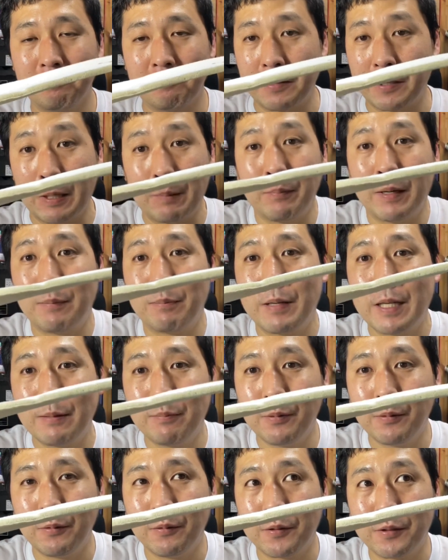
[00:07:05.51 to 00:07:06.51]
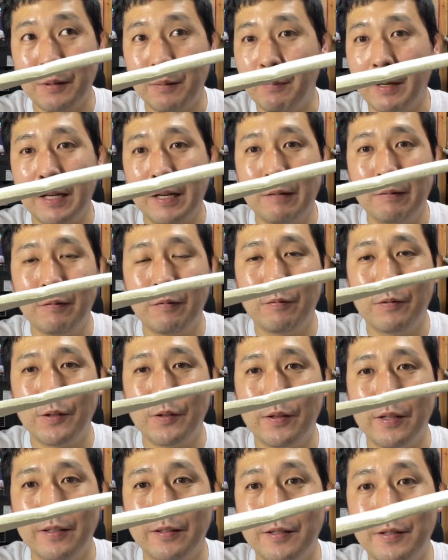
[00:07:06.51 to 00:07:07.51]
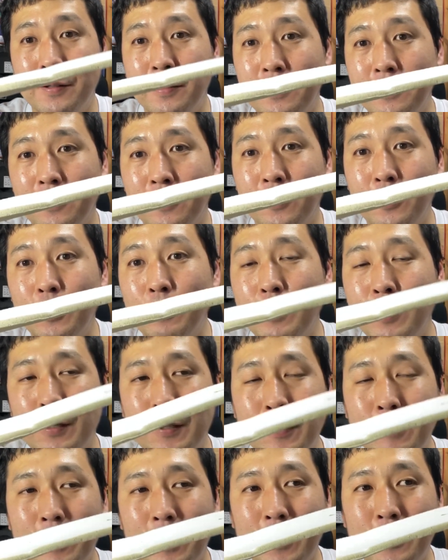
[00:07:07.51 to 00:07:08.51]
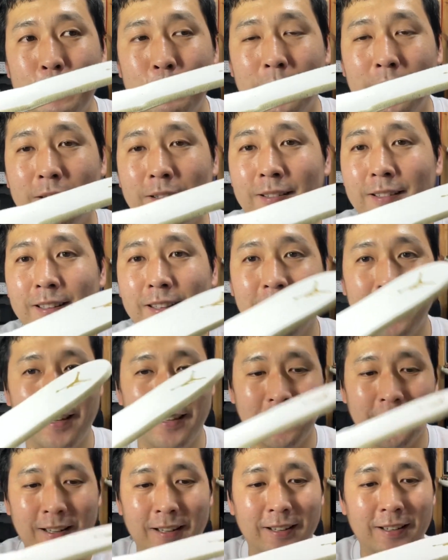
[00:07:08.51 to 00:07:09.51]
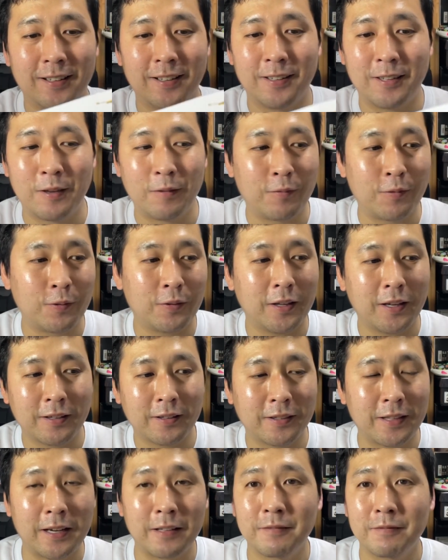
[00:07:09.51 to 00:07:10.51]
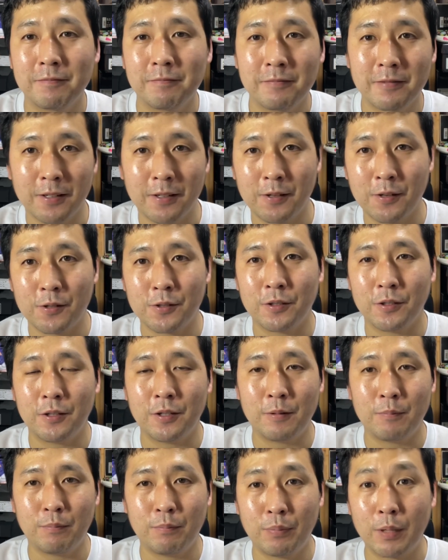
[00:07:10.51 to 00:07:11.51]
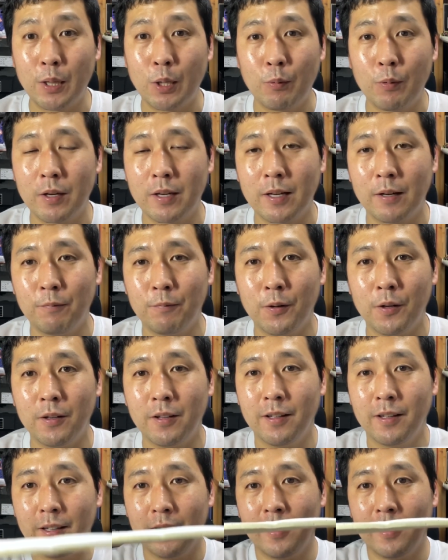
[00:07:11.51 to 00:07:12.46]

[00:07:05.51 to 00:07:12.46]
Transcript: Some might even feel that this is a little bit too much, but hey, if you like that cushiony, pillowy comfort,